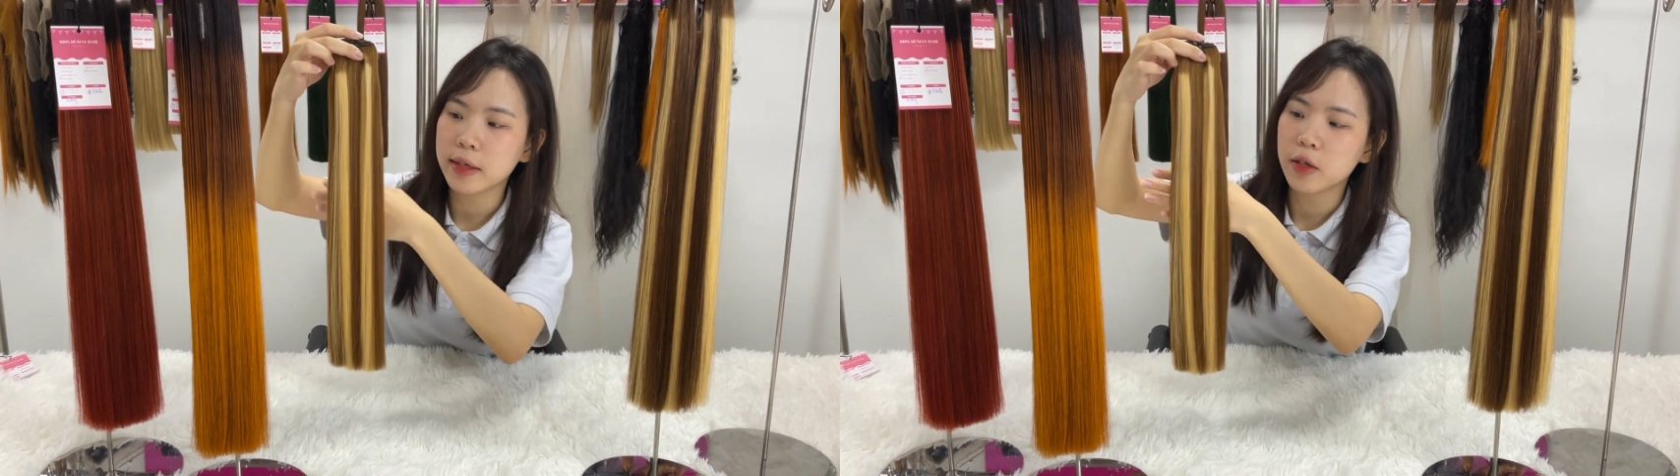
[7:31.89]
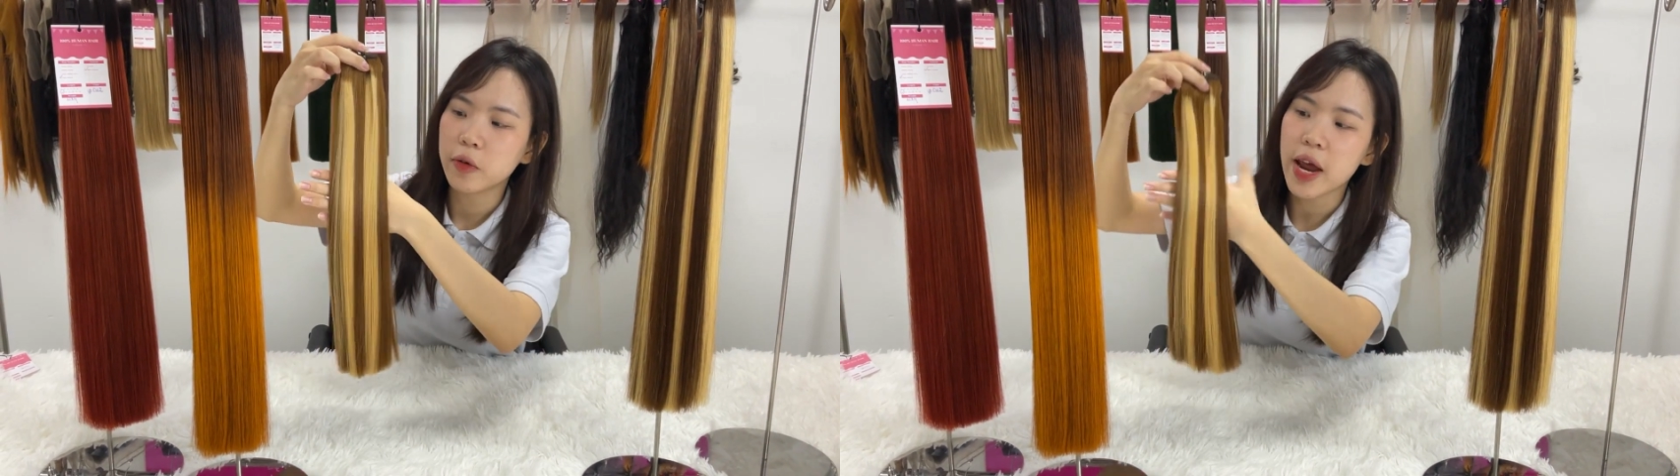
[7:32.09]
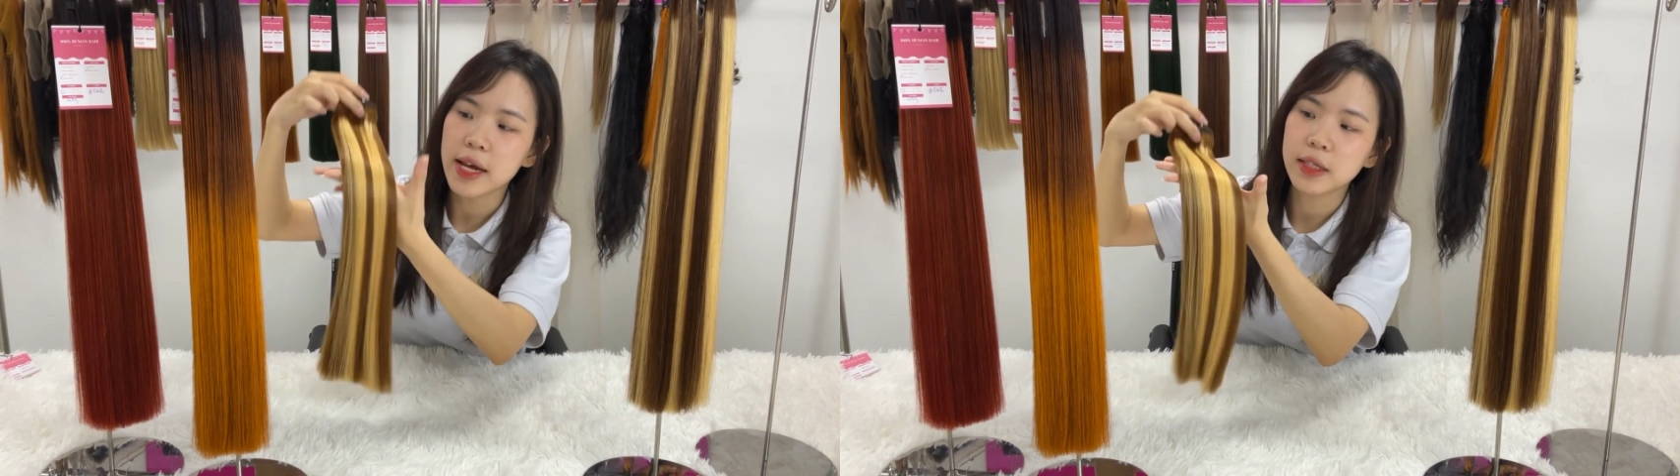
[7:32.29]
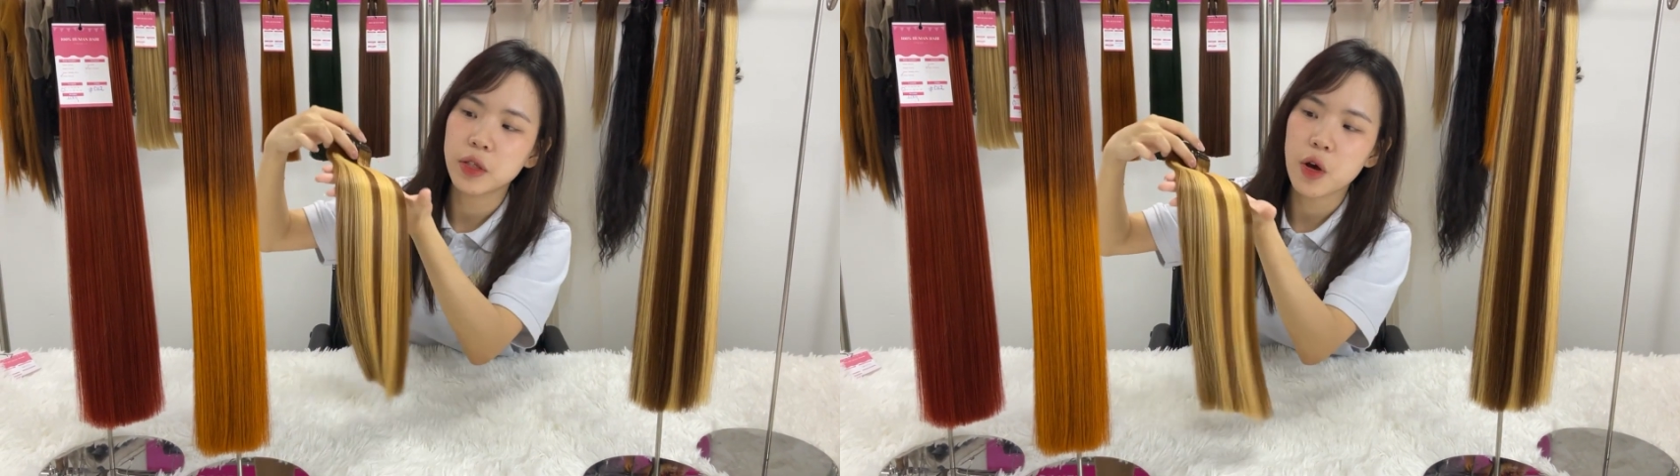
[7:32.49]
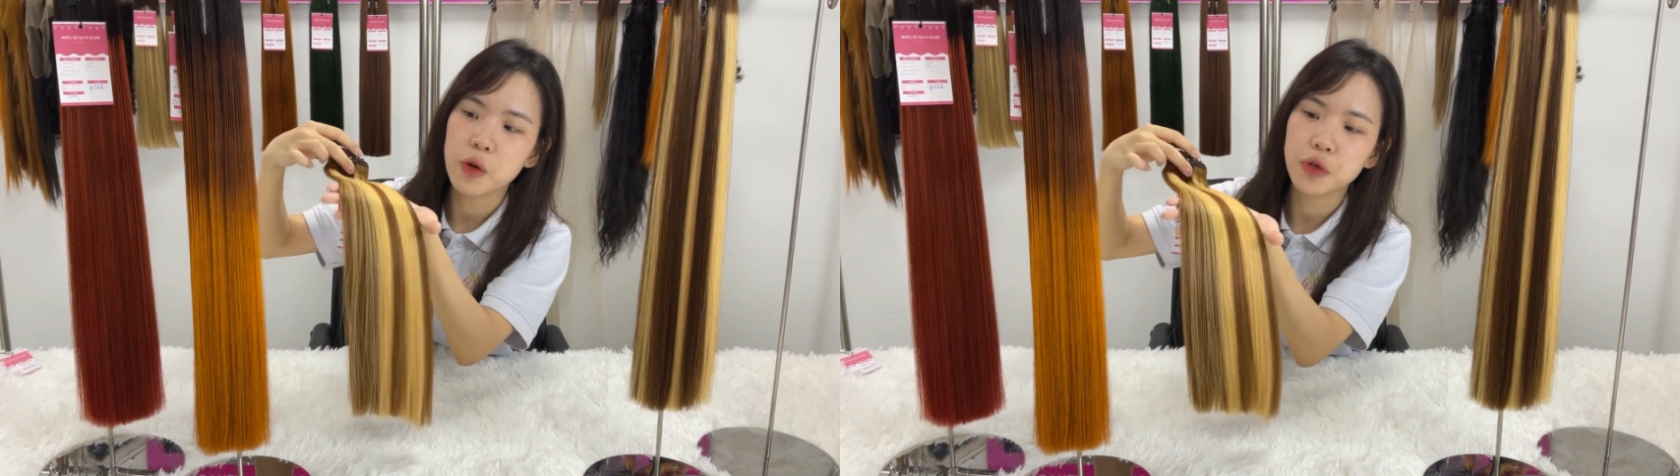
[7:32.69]
so there's
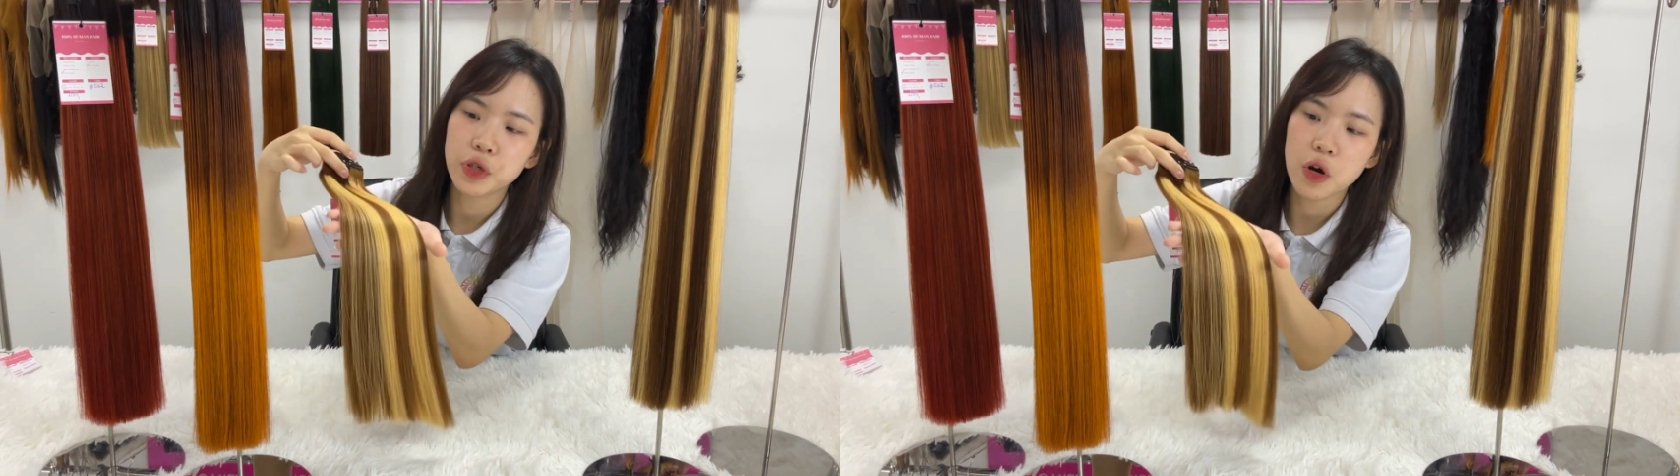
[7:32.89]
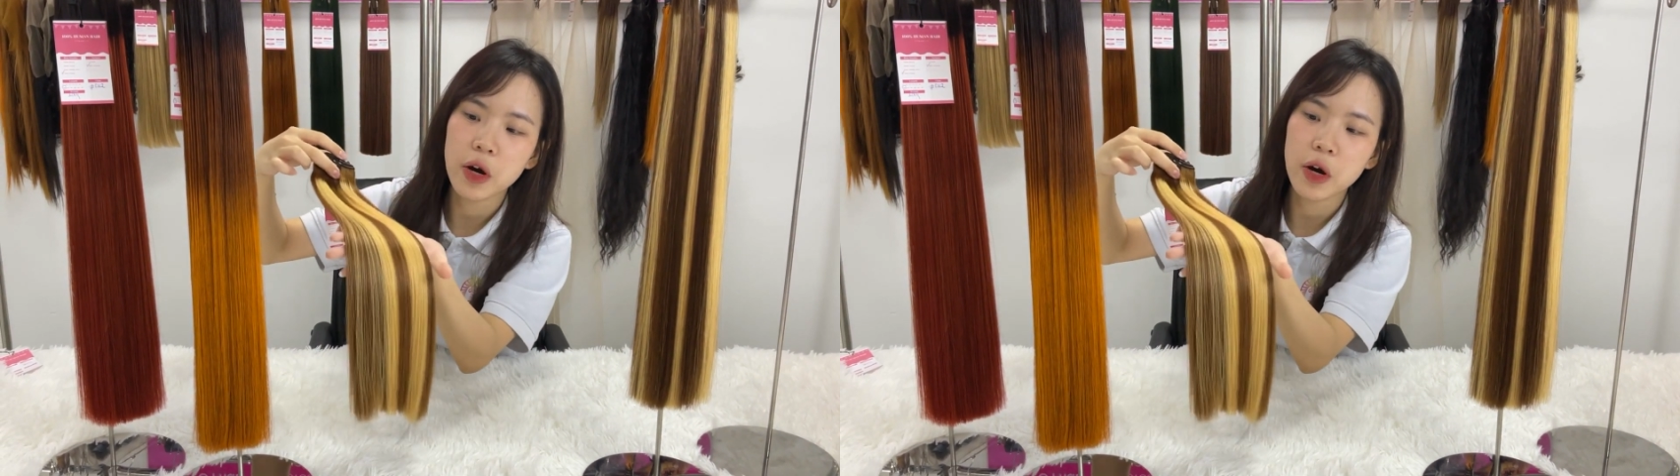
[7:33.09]
no short